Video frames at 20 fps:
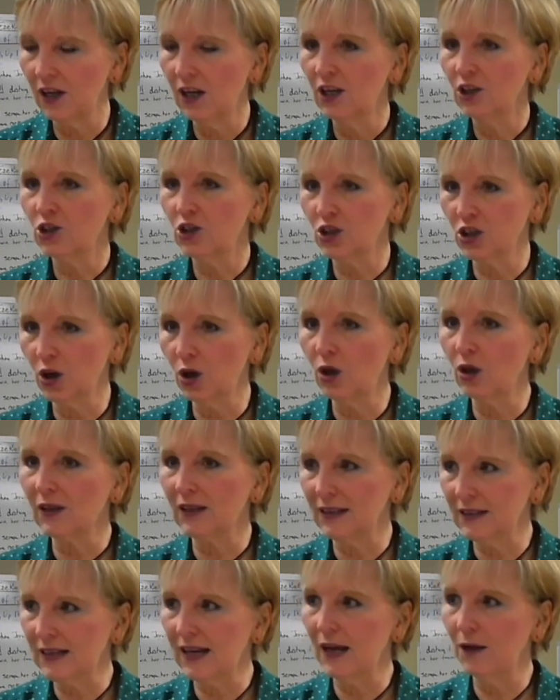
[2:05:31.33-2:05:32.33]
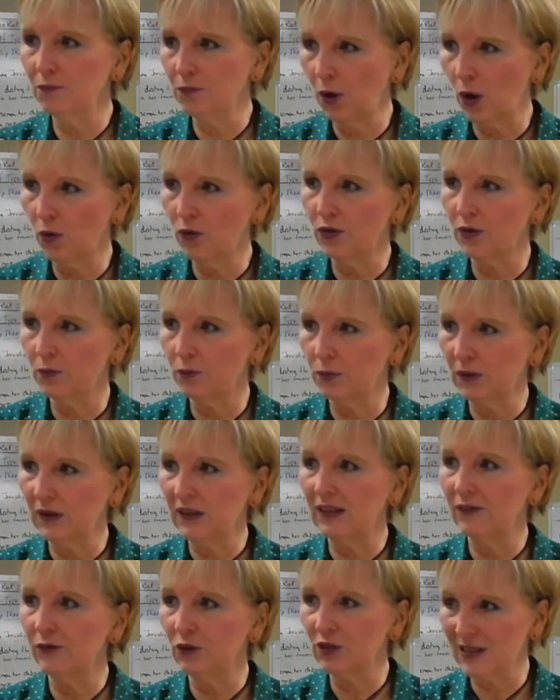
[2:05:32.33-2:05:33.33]
Sheol contained both the
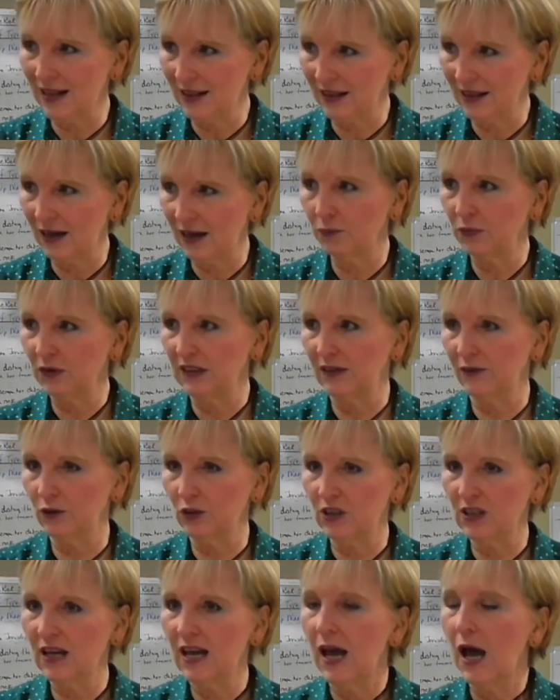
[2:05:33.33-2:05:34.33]
believers and the unbelievers,